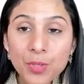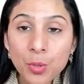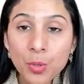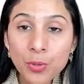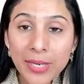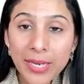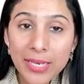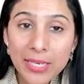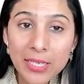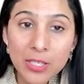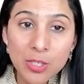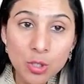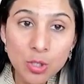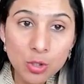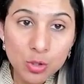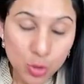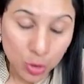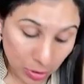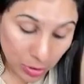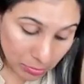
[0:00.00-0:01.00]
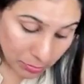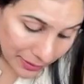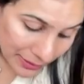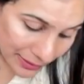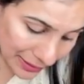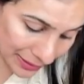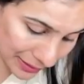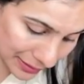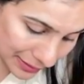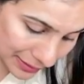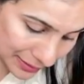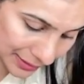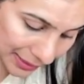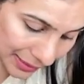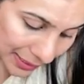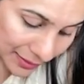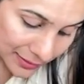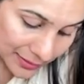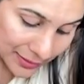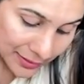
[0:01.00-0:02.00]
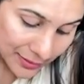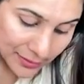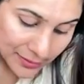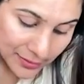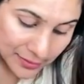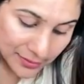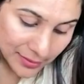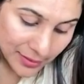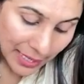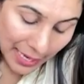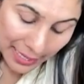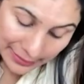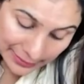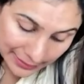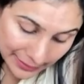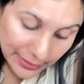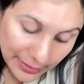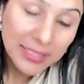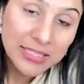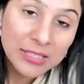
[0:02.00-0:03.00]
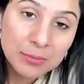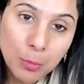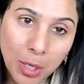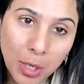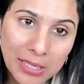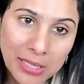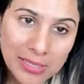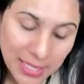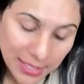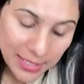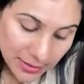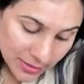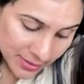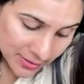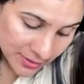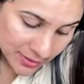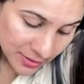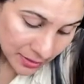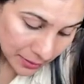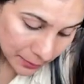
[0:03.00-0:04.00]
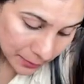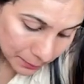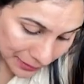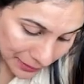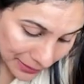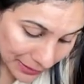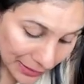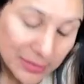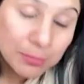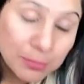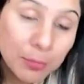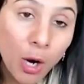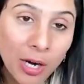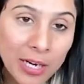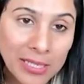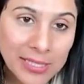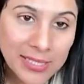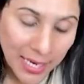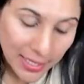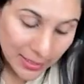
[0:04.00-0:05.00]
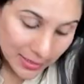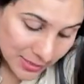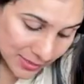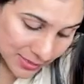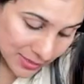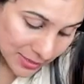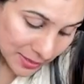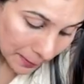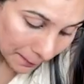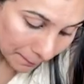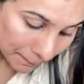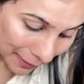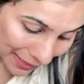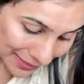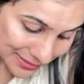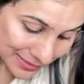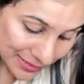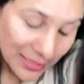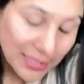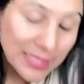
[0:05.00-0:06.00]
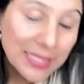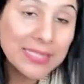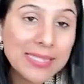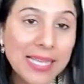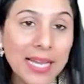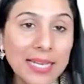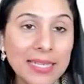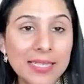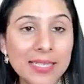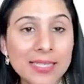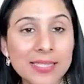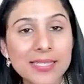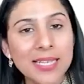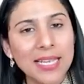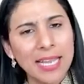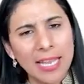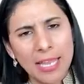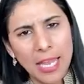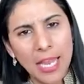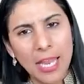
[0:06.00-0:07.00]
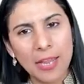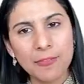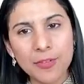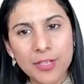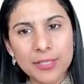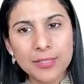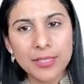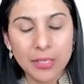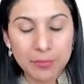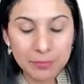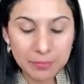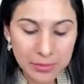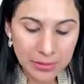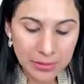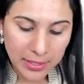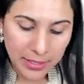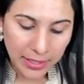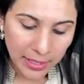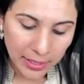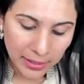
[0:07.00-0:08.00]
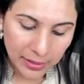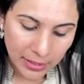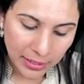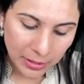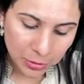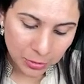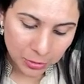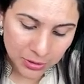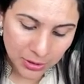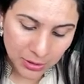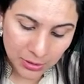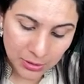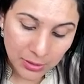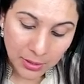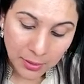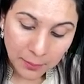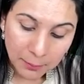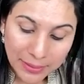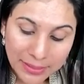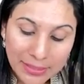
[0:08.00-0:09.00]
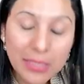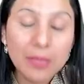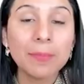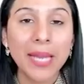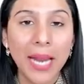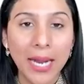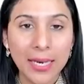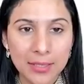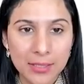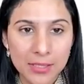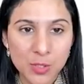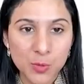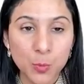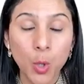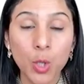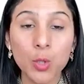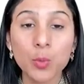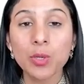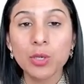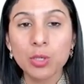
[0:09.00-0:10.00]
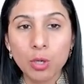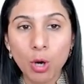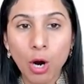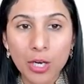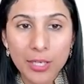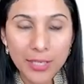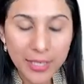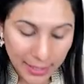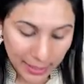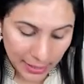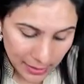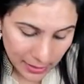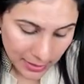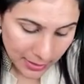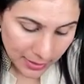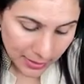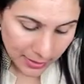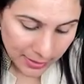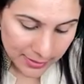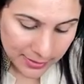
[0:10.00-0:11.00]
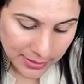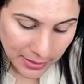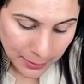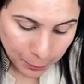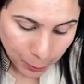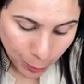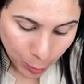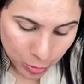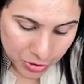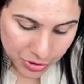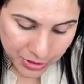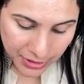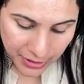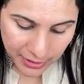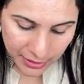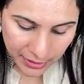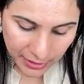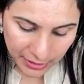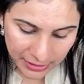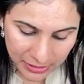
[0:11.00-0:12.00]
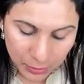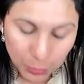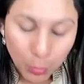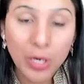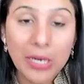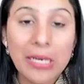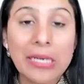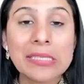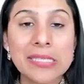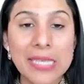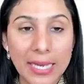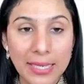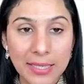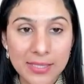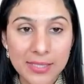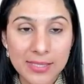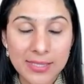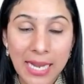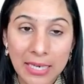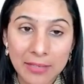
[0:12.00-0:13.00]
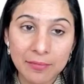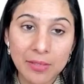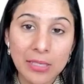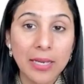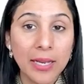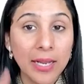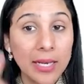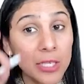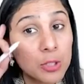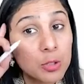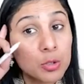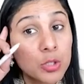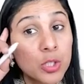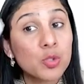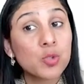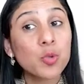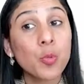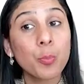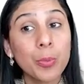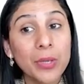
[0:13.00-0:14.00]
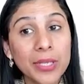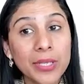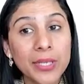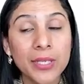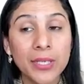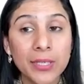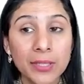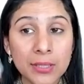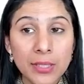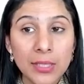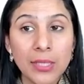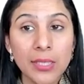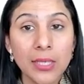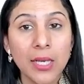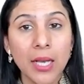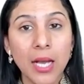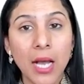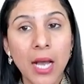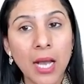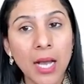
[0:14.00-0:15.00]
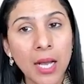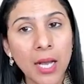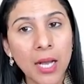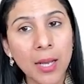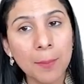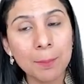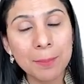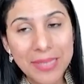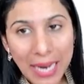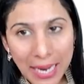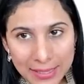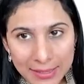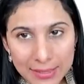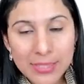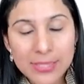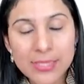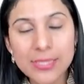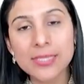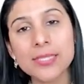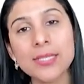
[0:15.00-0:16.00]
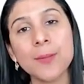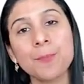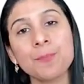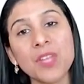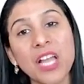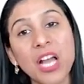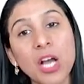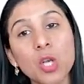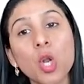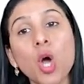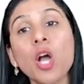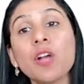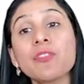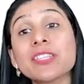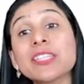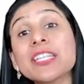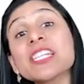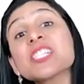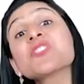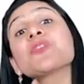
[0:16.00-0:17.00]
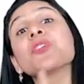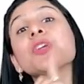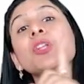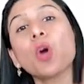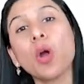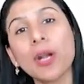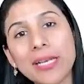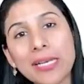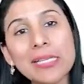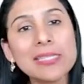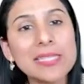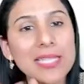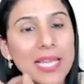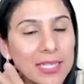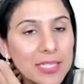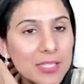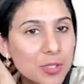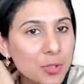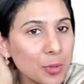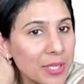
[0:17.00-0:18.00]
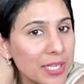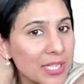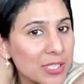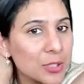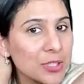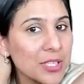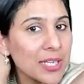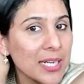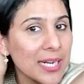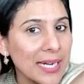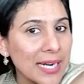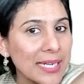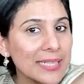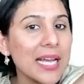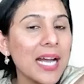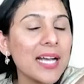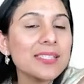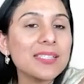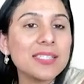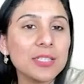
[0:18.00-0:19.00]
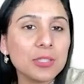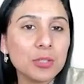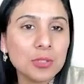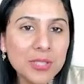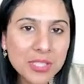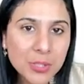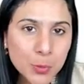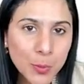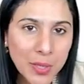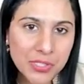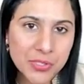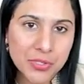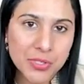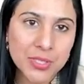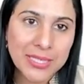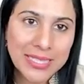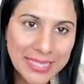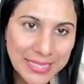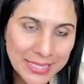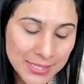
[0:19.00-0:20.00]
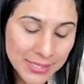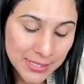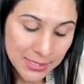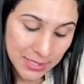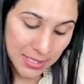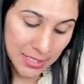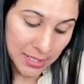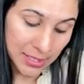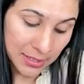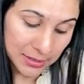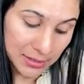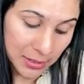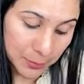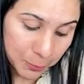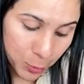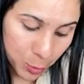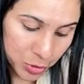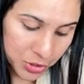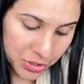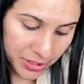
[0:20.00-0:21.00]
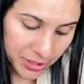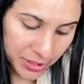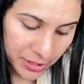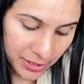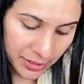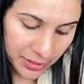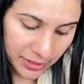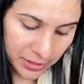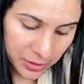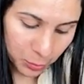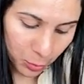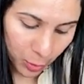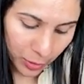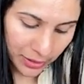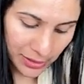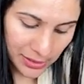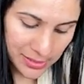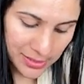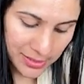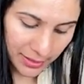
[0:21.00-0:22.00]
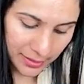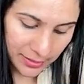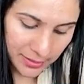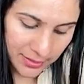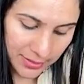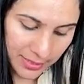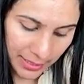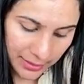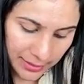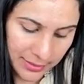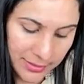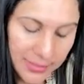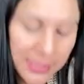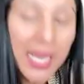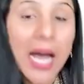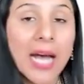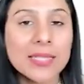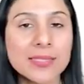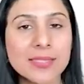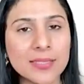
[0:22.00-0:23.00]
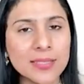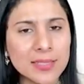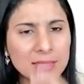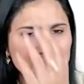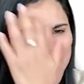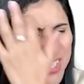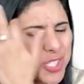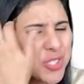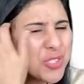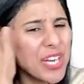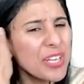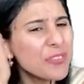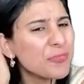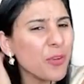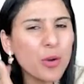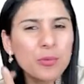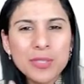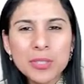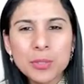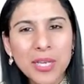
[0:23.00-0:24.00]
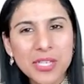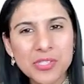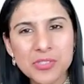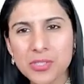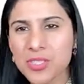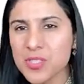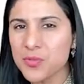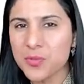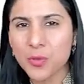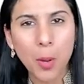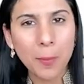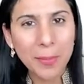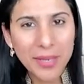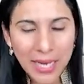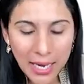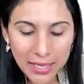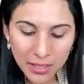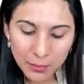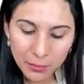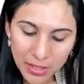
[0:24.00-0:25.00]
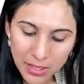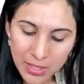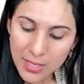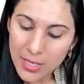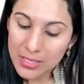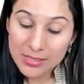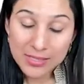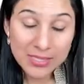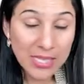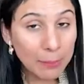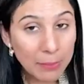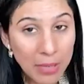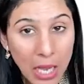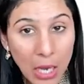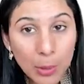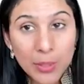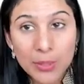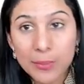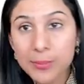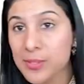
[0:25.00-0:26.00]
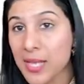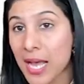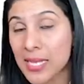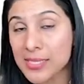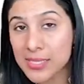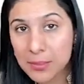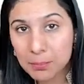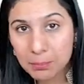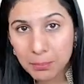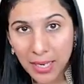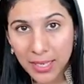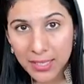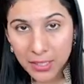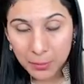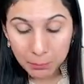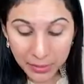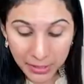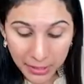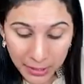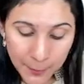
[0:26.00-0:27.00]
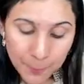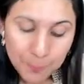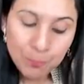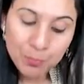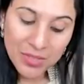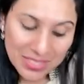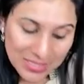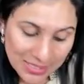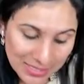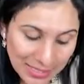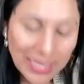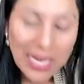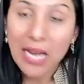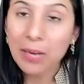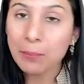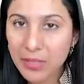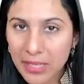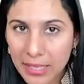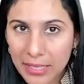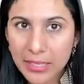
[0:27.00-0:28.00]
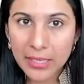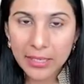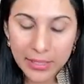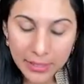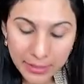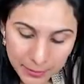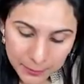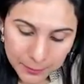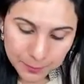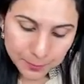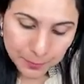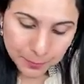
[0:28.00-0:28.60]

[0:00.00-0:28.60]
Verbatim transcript: Okay. So the middle anterior ethmoidal sinus, middle ethmoidal sinus, maxillary sinus, everything drain into the middle meatus. What will not drain is the posterior ethmoidal sinus. That will drain into the superior uh, meatus along with the sphenoidal sinus. Okay, so the correct answer to this question is the posterior ethmoidal sinus. That is the answer. Straightforward questions from anatomy. Somehow it was asked in part B. Still, I am taking it